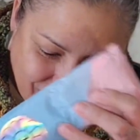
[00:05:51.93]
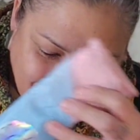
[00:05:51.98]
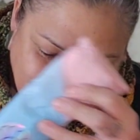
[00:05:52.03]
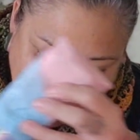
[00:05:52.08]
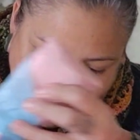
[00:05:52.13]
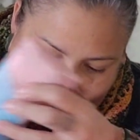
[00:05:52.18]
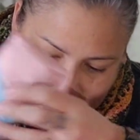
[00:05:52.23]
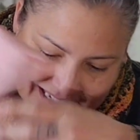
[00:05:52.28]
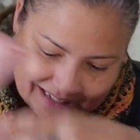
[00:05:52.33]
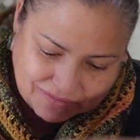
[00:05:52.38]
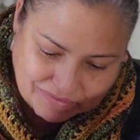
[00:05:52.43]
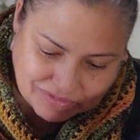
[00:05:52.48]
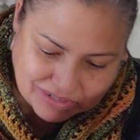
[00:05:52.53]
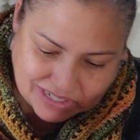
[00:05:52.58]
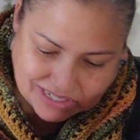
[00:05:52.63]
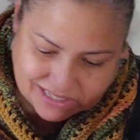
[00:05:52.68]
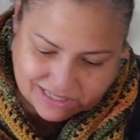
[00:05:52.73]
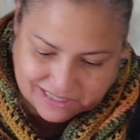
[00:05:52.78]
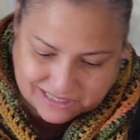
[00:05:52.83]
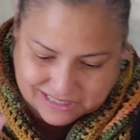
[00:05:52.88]
What in the
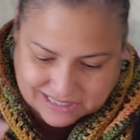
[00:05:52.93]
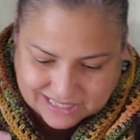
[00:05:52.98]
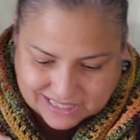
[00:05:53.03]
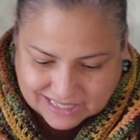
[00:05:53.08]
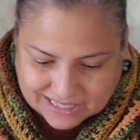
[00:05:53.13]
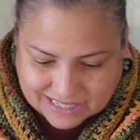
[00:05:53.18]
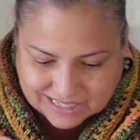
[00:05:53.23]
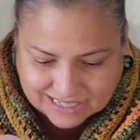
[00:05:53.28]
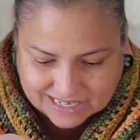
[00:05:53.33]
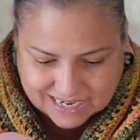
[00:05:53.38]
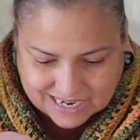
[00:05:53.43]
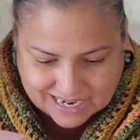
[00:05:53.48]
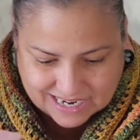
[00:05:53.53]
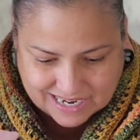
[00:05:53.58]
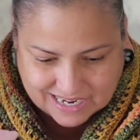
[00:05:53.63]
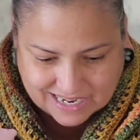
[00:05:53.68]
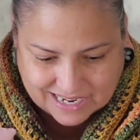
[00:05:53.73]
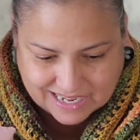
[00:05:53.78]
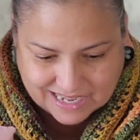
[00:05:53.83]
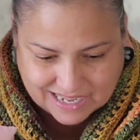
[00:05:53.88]
world?
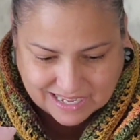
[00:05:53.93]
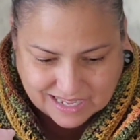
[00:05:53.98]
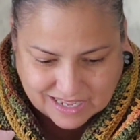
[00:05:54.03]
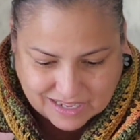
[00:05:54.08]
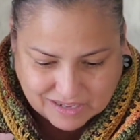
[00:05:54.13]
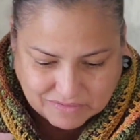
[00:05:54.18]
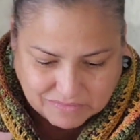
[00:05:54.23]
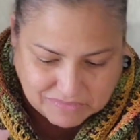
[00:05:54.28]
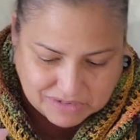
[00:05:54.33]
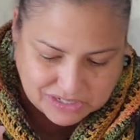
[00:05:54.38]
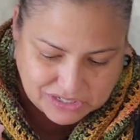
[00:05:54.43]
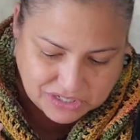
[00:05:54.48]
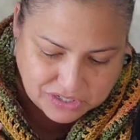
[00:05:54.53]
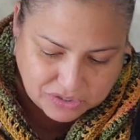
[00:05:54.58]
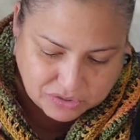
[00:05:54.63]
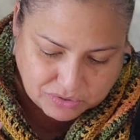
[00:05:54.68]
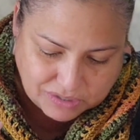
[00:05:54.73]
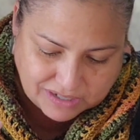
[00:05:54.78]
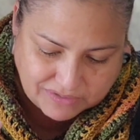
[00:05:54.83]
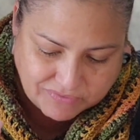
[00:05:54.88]
1,
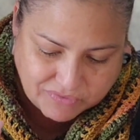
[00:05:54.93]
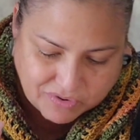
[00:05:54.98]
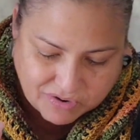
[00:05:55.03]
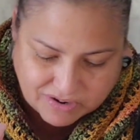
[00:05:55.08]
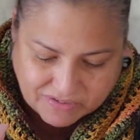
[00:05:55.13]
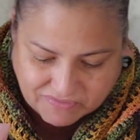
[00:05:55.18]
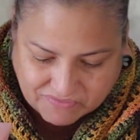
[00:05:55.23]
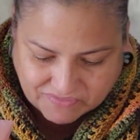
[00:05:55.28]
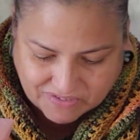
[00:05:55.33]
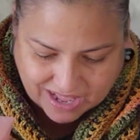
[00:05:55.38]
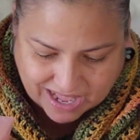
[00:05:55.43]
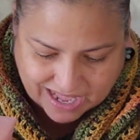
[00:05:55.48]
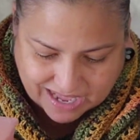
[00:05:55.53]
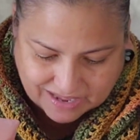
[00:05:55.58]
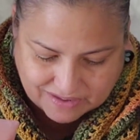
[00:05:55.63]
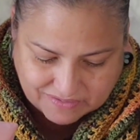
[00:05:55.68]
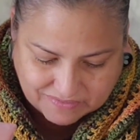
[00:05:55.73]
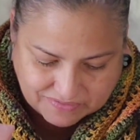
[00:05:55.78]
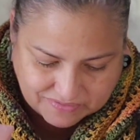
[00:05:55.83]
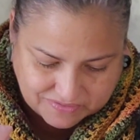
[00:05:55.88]
2, 3, 4,
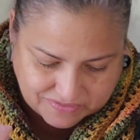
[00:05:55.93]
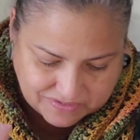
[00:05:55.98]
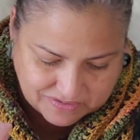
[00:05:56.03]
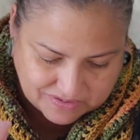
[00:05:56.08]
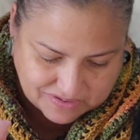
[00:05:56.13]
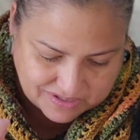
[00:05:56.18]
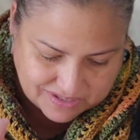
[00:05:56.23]
5.